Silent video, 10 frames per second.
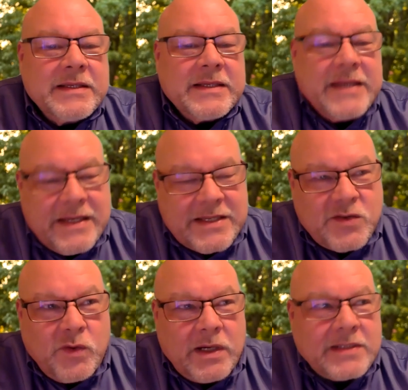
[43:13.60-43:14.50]
guess
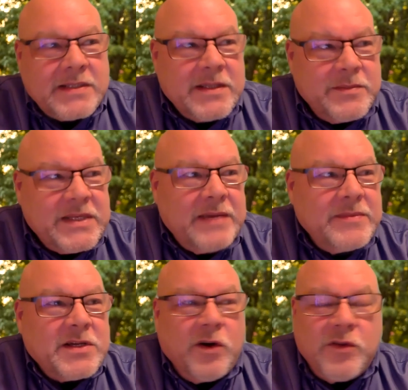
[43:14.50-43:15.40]
what? Sometimes
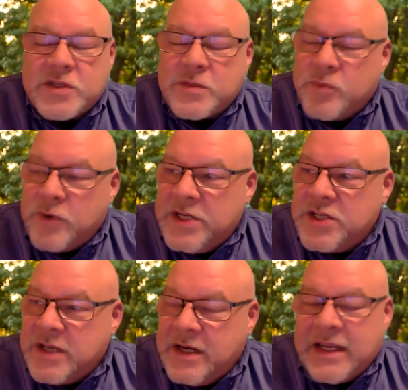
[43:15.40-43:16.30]
all those bright,
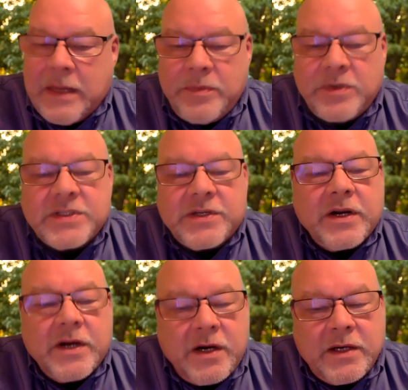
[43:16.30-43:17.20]
shiny apples are
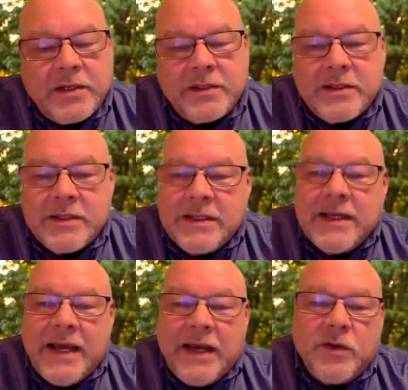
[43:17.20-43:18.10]
gone
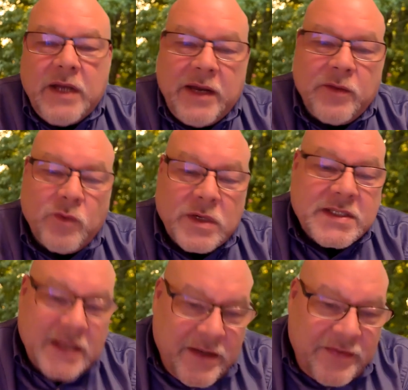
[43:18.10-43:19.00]
and, and what's
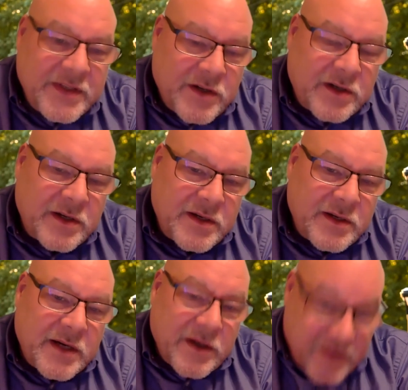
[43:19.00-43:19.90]
left are,
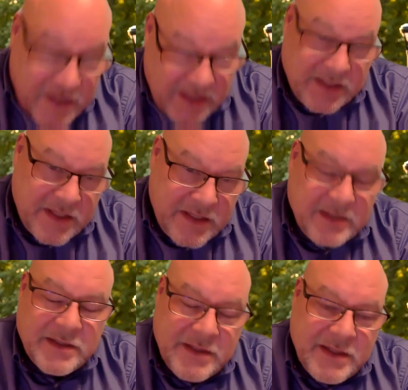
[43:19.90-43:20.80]
are these.
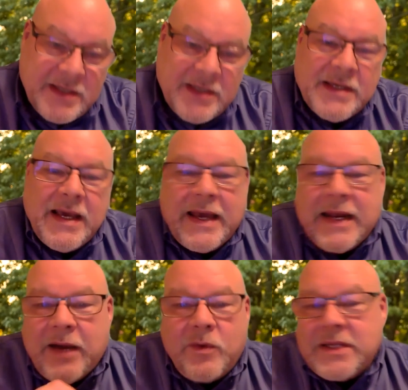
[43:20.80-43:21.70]
And
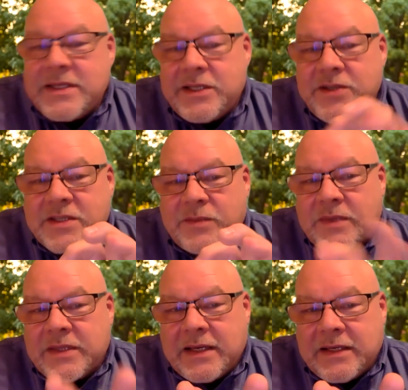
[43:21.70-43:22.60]
I want to tell you
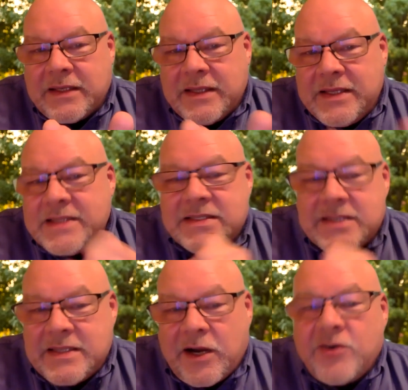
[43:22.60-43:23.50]
something that these
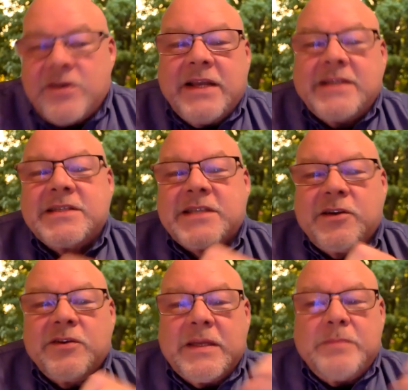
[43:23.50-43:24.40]
aren't
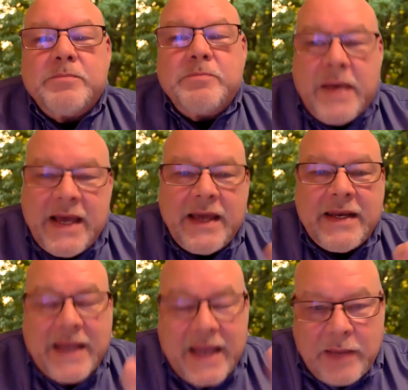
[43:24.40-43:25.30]
necessarily
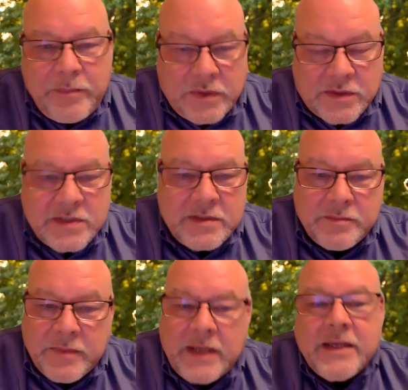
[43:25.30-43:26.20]
bad apples.
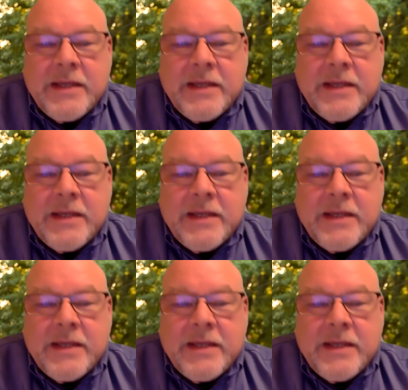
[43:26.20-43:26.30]
My